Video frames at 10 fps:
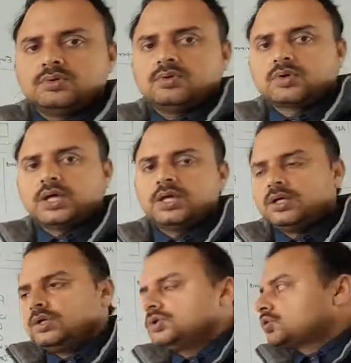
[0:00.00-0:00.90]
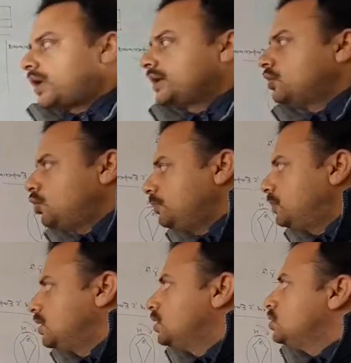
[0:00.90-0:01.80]
Okay, so I
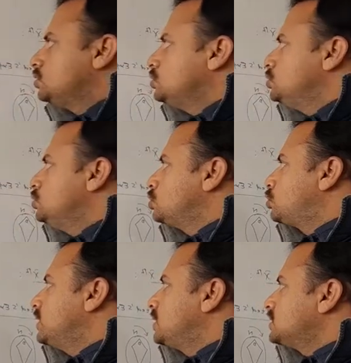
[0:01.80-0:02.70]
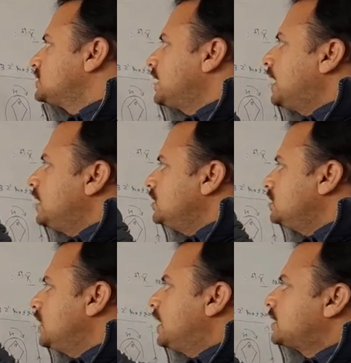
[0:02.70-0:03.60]
hope you could
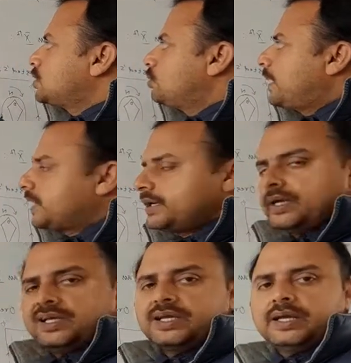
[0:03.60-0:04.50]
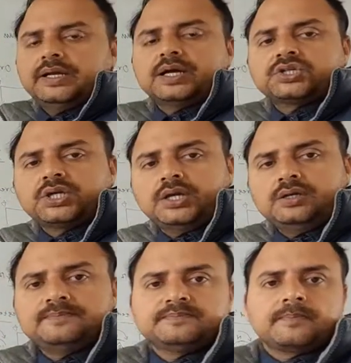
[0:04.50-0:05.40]
understand electromagnetic induction.
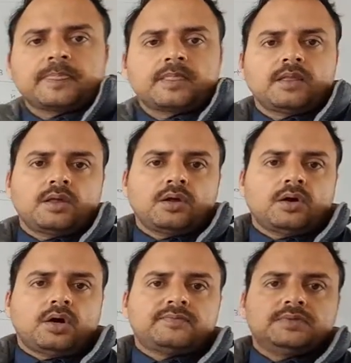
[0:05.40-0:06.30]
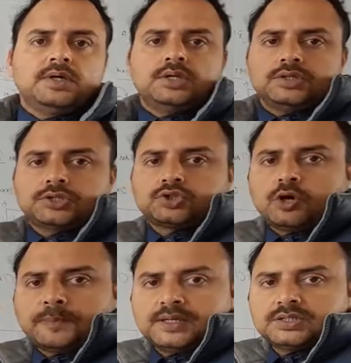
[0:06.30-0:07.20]
This
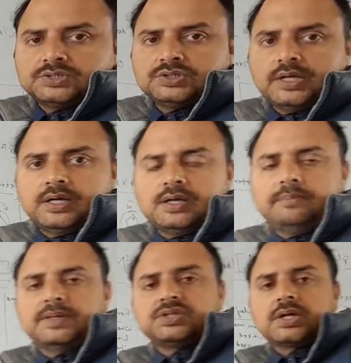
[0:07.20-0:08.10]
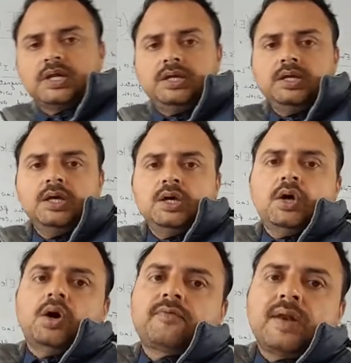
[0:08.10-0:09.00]
topic is basically
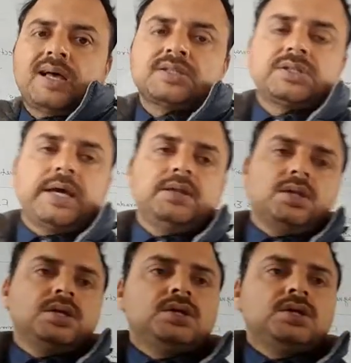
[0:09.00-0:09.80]
of class 10th.